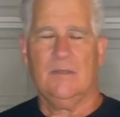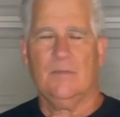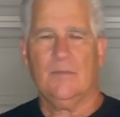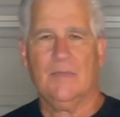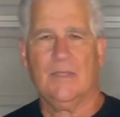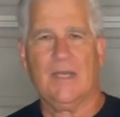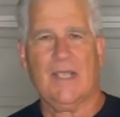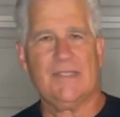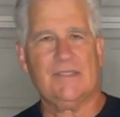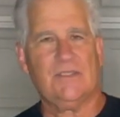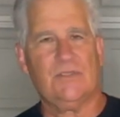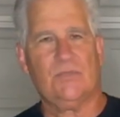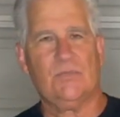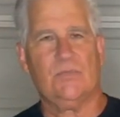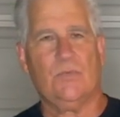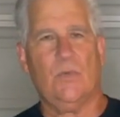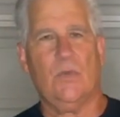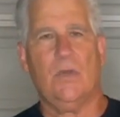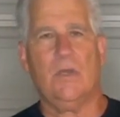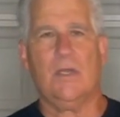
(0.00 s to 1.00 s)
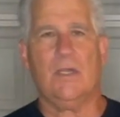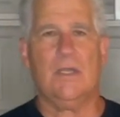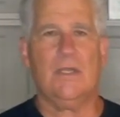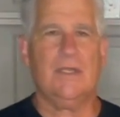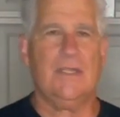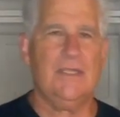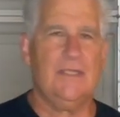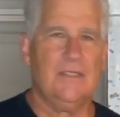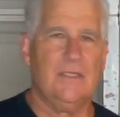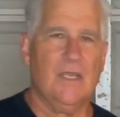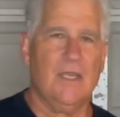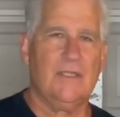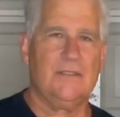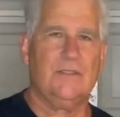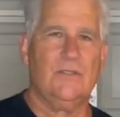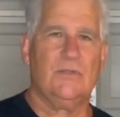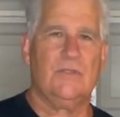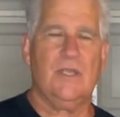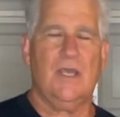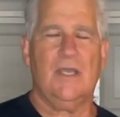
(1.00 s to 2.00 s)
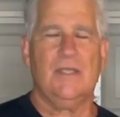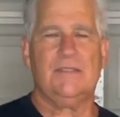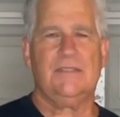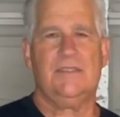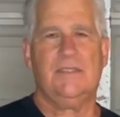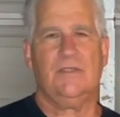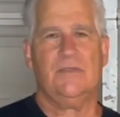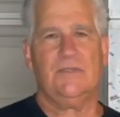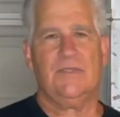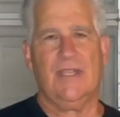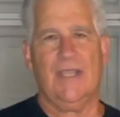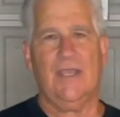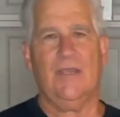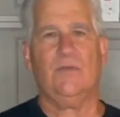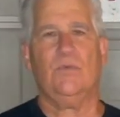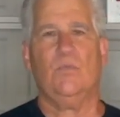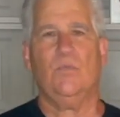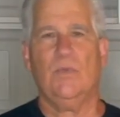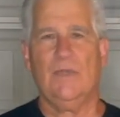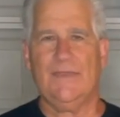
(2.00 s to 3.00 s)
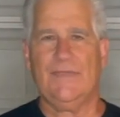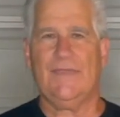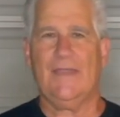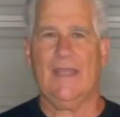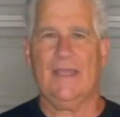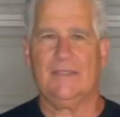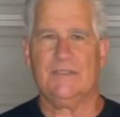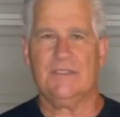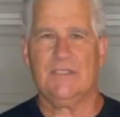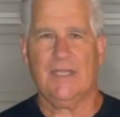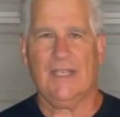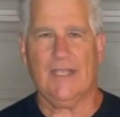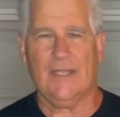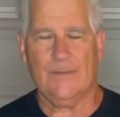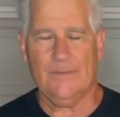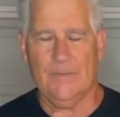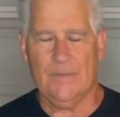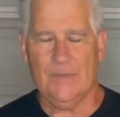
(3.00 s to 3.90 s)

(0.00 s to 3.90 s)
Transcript: But I swore he knocked Ocasio down with that jab.